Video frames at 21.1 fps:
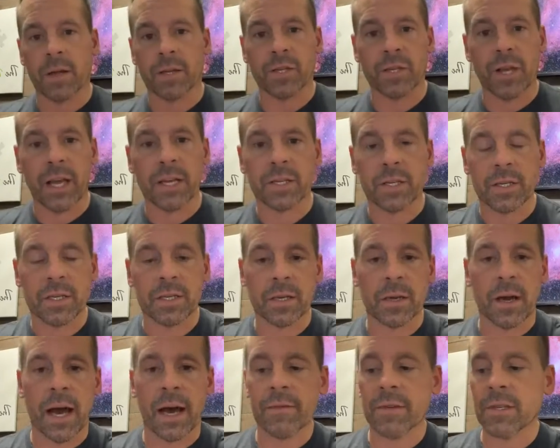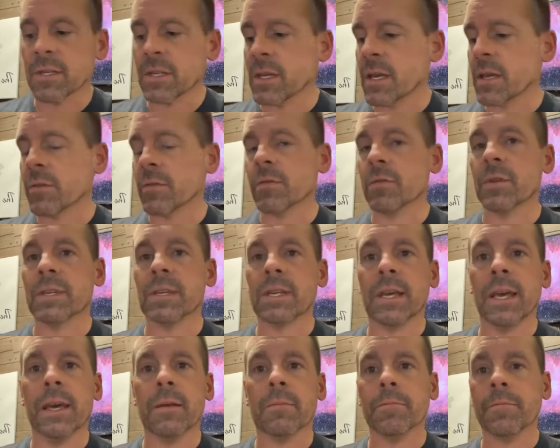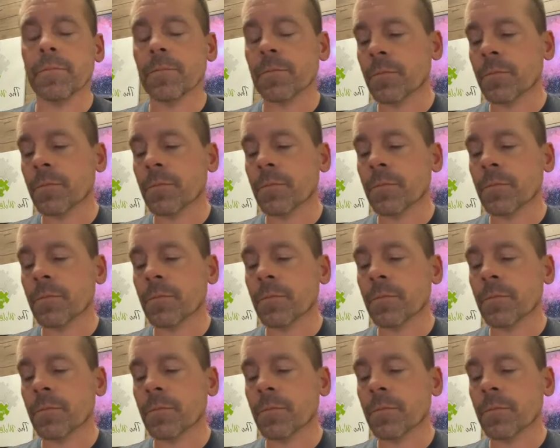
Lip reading: changes obviously in through the skin.